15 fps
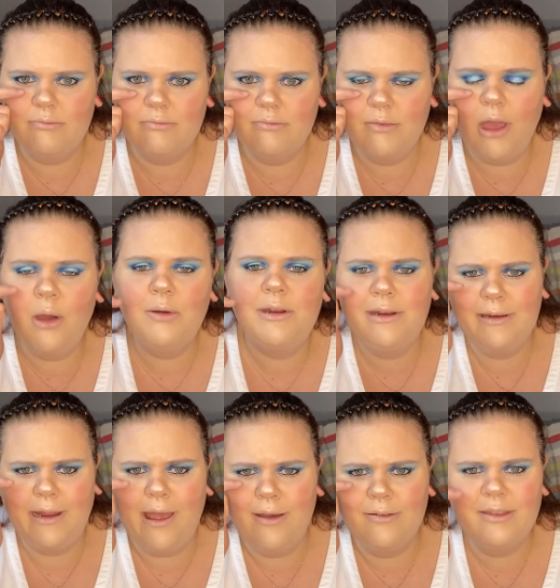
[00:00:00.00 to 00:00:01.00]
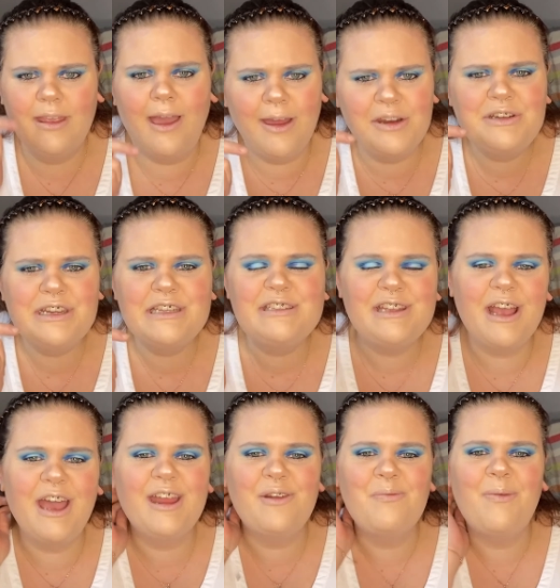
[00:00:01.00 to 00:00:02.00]
holding down the
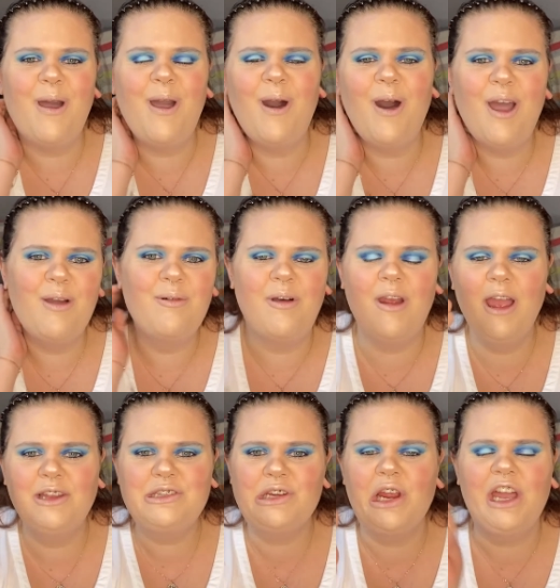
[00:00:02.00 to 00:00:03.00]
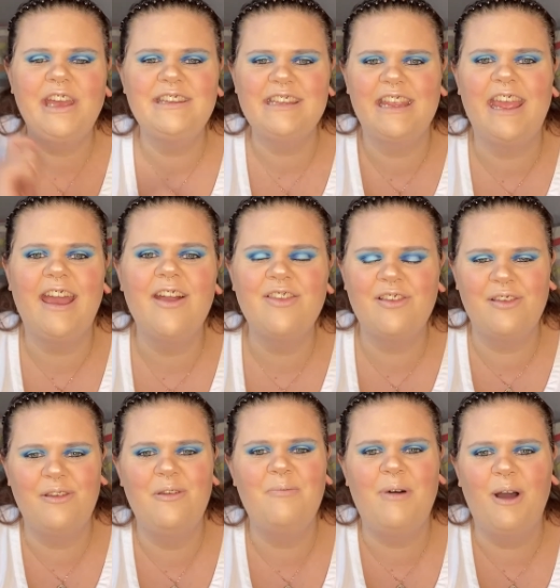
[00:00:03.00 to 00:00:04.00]
underside of my eye where I try to get
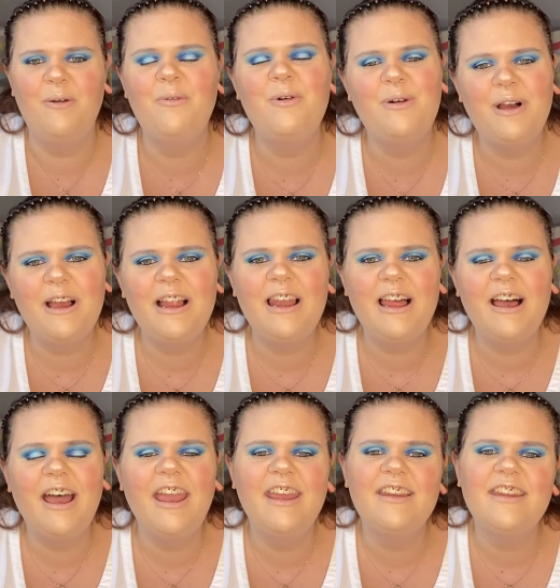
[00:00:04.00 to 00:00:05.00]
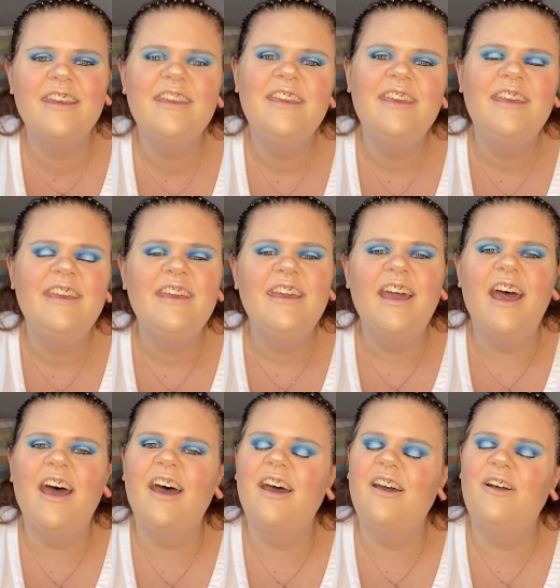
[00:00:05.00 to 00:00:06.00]
to my waterline.
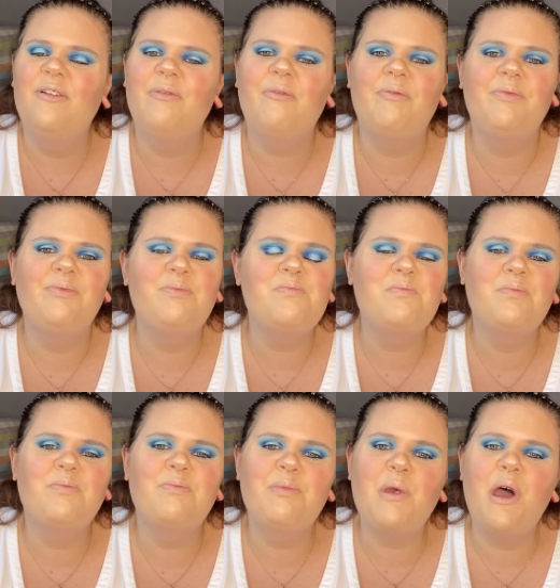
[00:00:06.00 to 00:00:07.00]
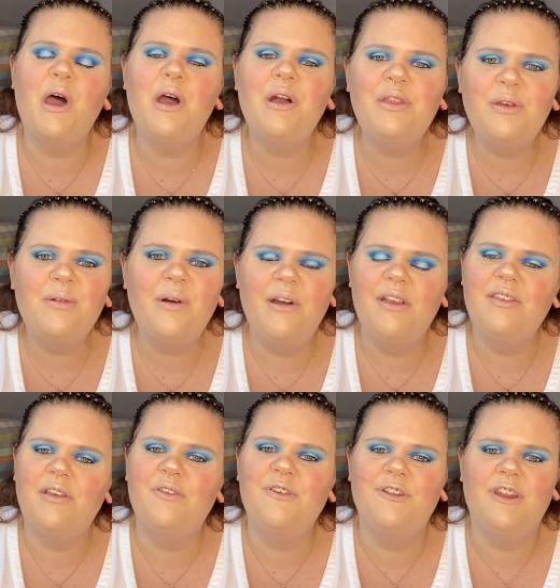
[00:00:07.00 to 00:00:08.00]
But otherwise
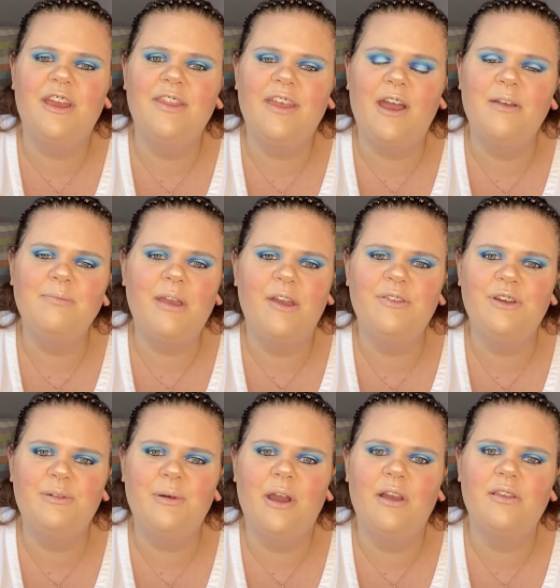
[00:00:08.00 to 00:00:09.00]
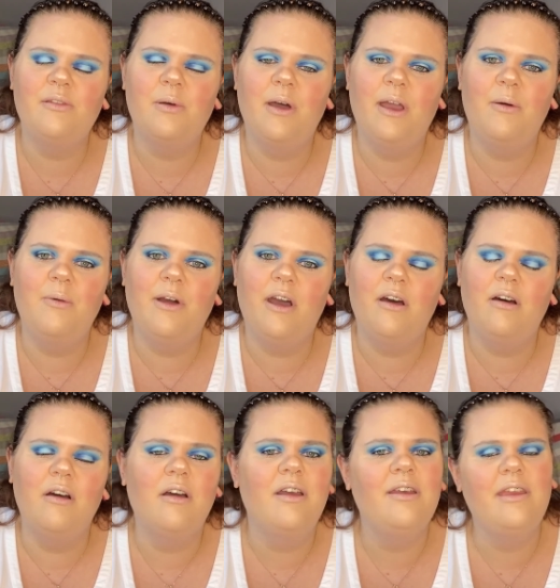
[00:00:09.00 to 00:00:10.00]
I feel like that method works quite
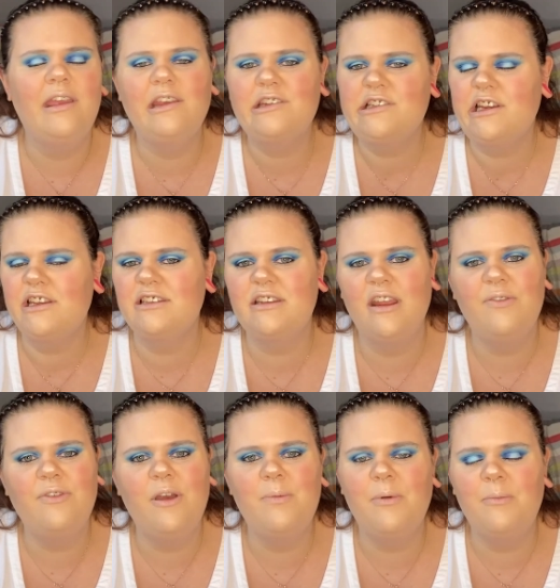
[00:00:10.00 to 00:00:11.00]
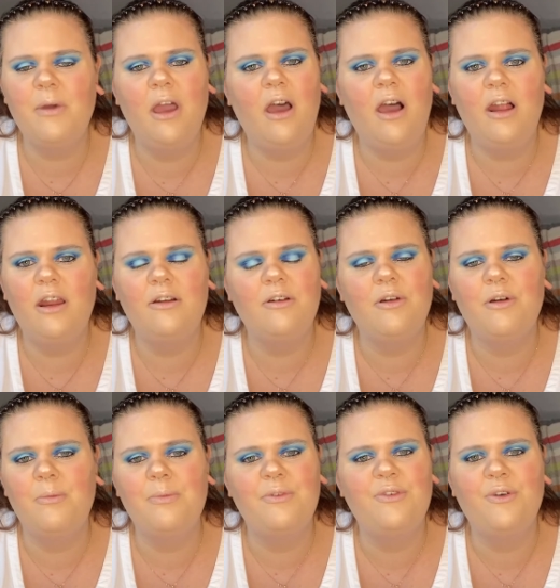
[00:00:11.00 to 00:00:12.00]
well. It's just if I put my eyeliner
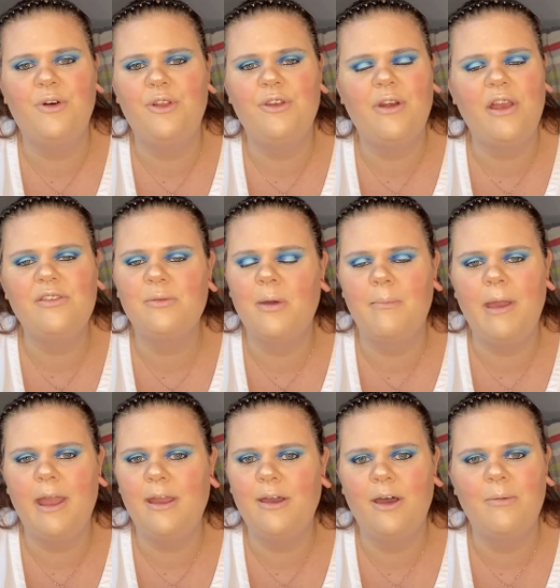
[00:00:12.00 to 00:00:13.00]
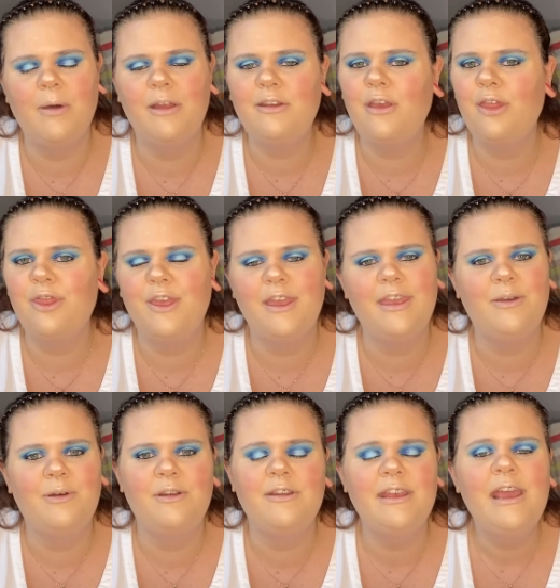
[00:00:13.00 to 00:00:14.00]
on before the rest of my makeup, I don't think it would